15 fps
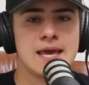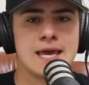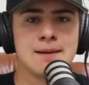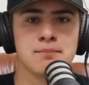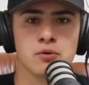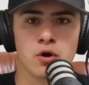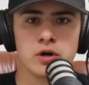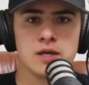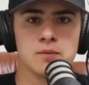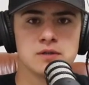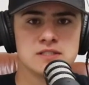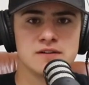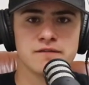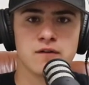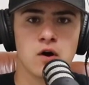And Brody
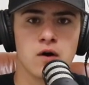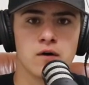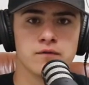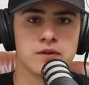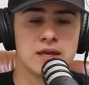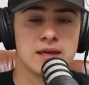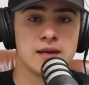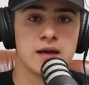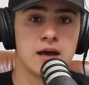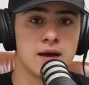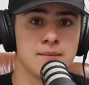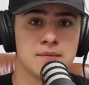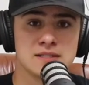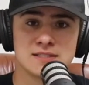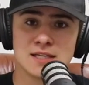was involved in
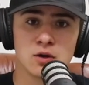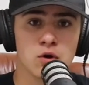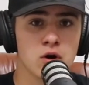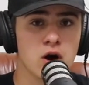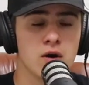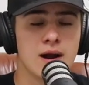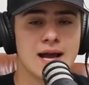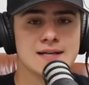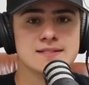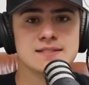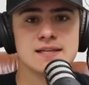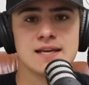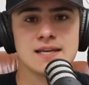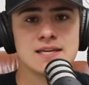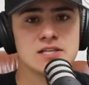a single car
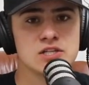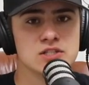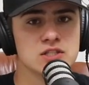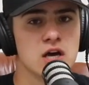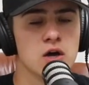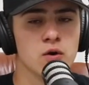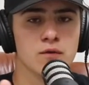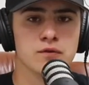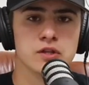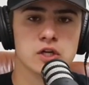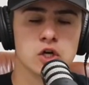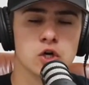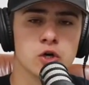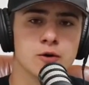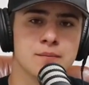accident. He just got over the
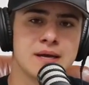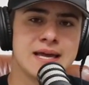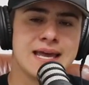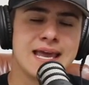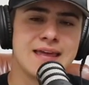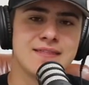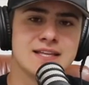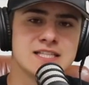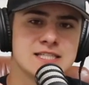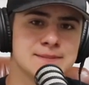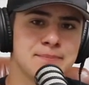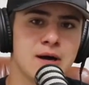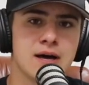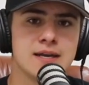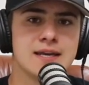curb and then
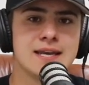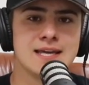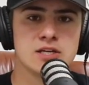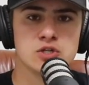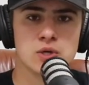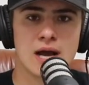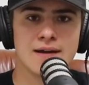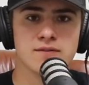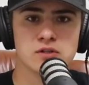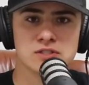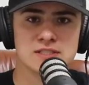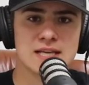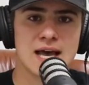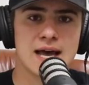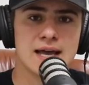spun and hit driver's
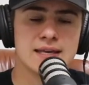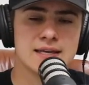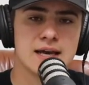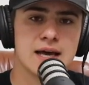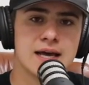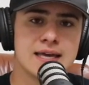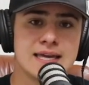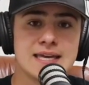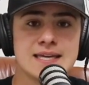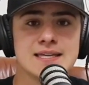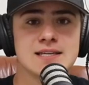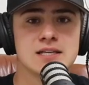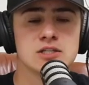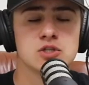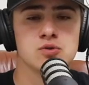side
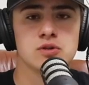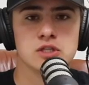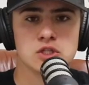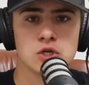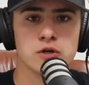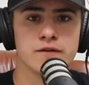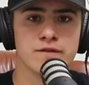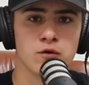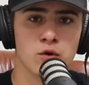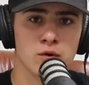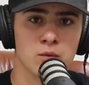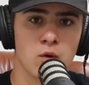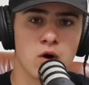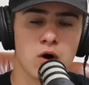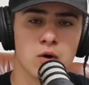into the turn 4
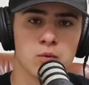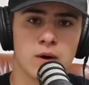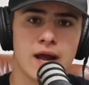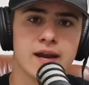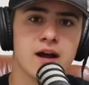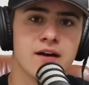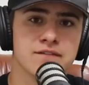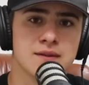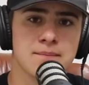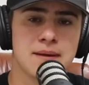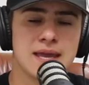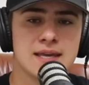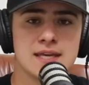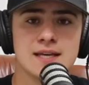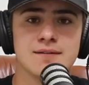wall right off the
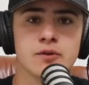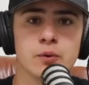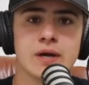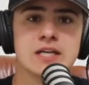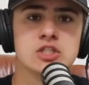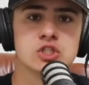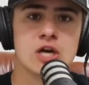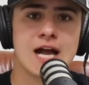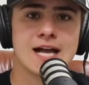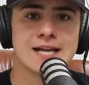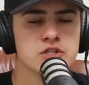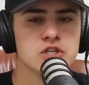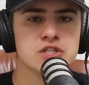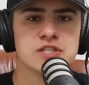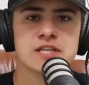banking of the
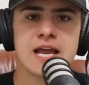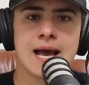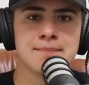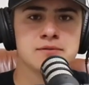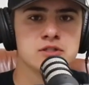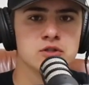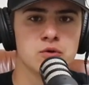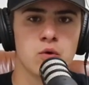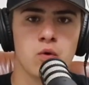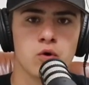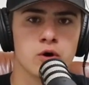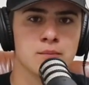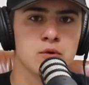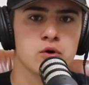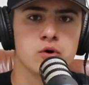racetrack. Just an absolute
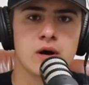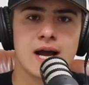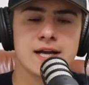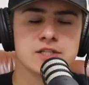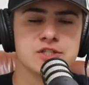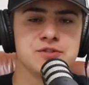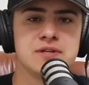horrible crash.